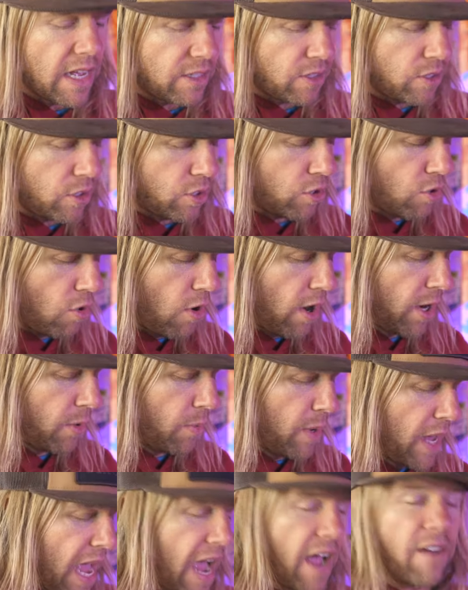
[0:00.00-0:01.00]
That's the
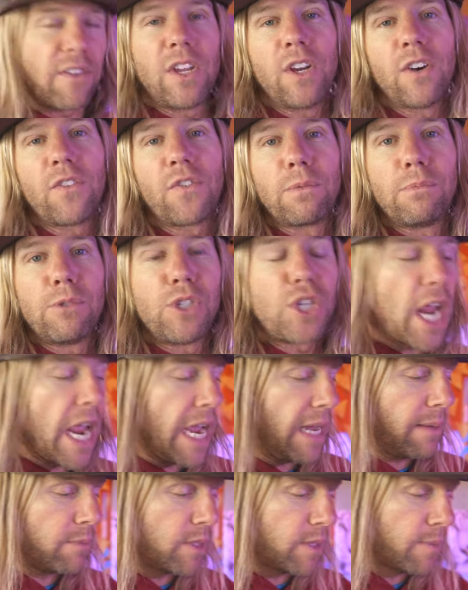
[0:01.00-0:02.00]
story we have here from
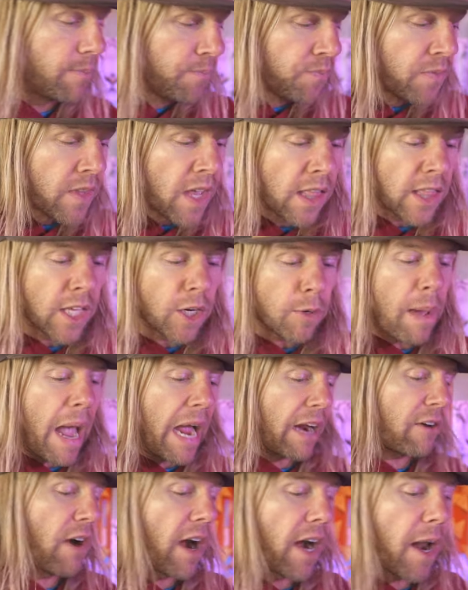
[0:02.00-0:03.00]
James. A little
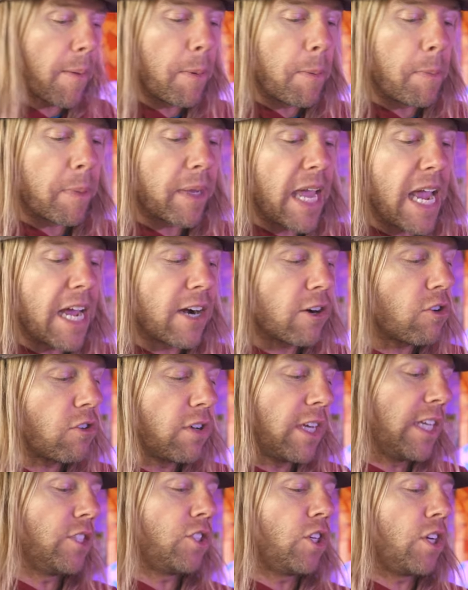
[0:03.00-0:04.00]
background, I'm a
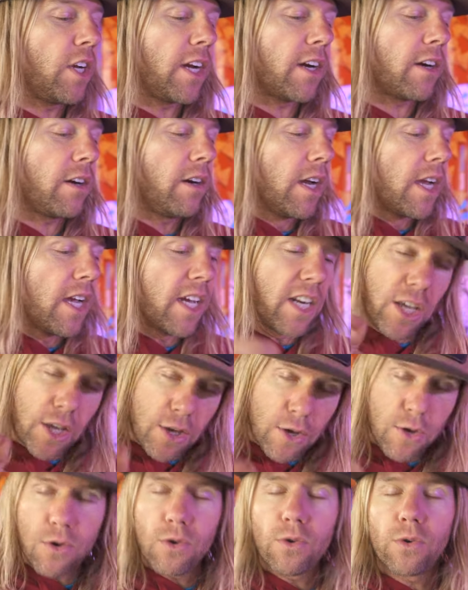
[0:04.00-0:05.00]
mechanical engineer and a
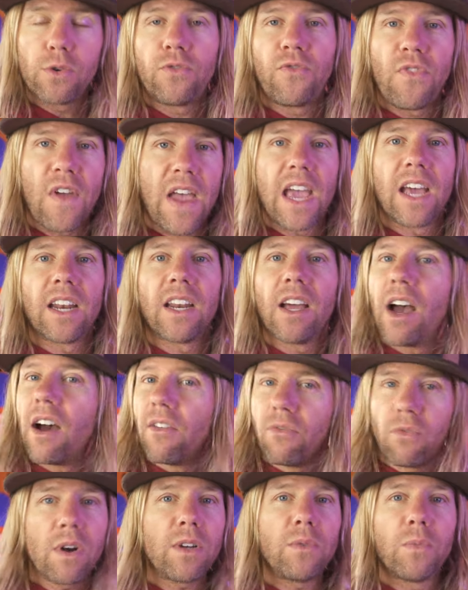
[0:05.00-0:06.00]
huge fan of